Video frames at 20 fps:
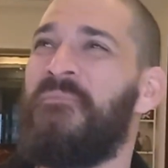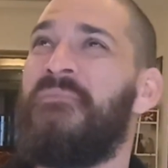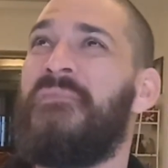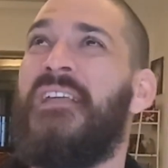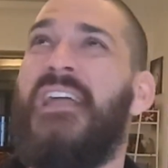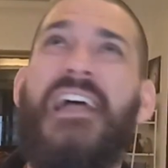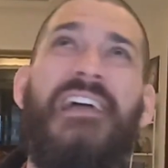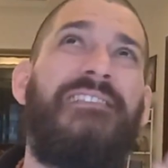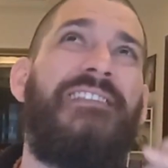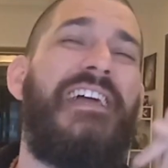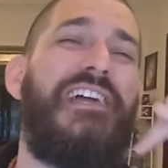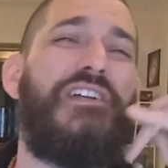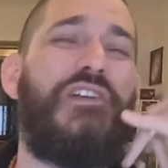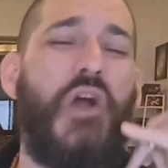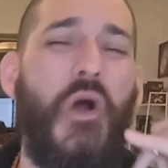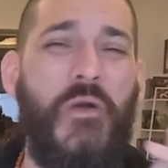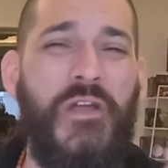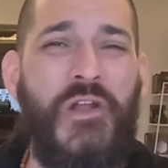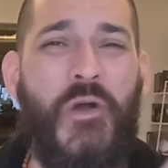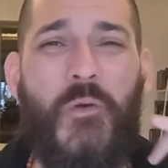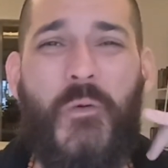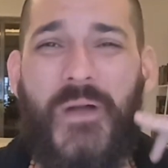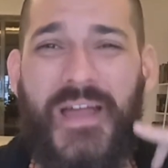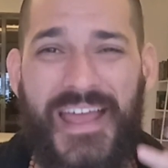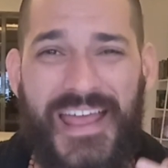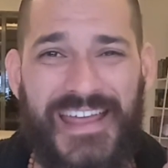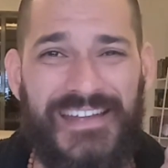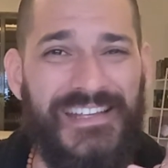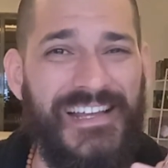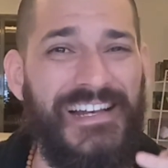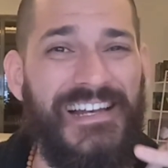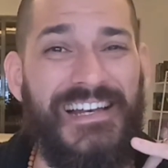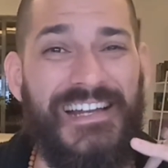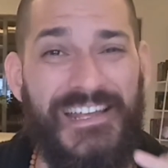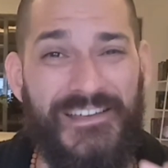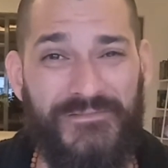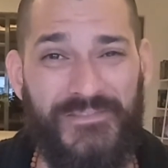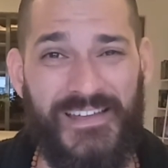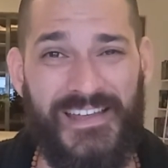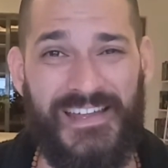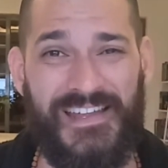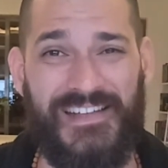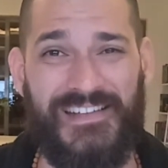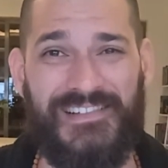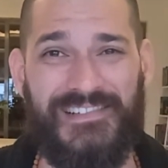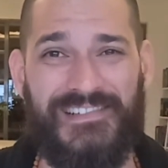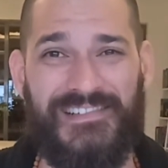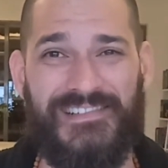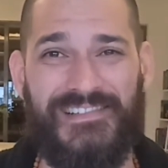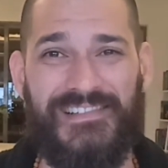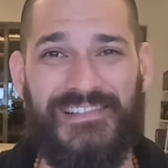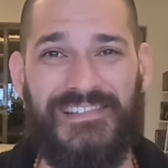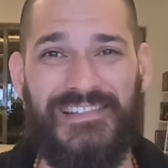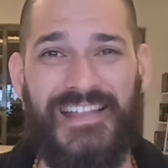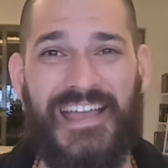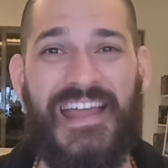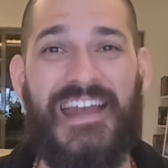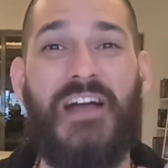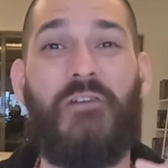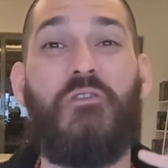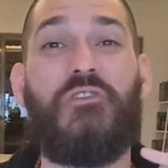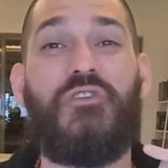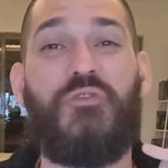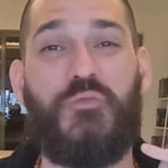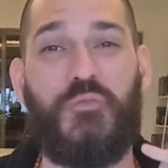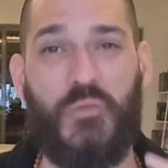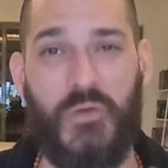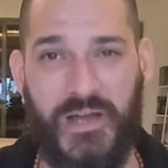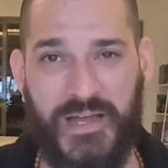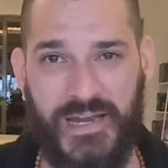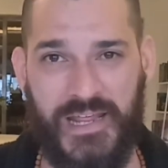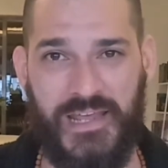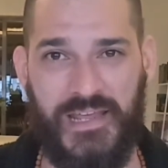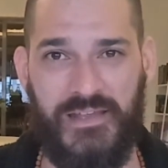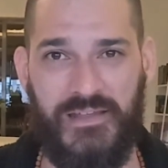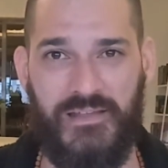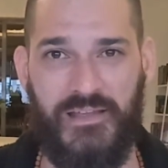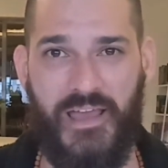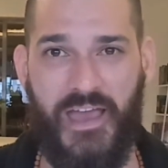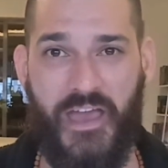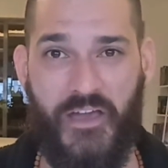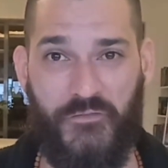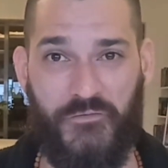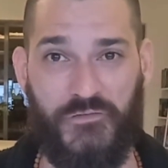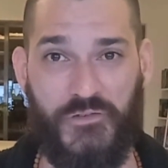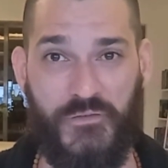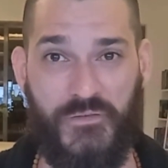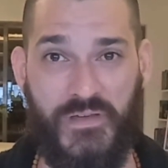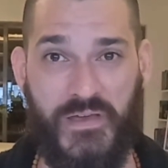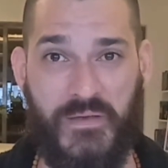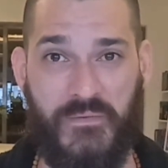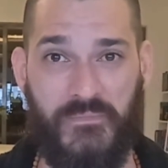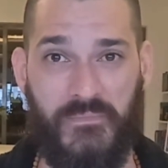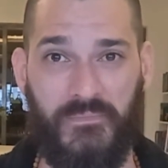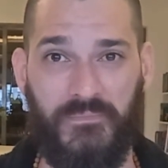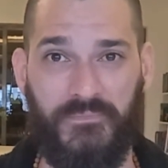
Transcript: And they're going away, they're leaving. And I was running after them.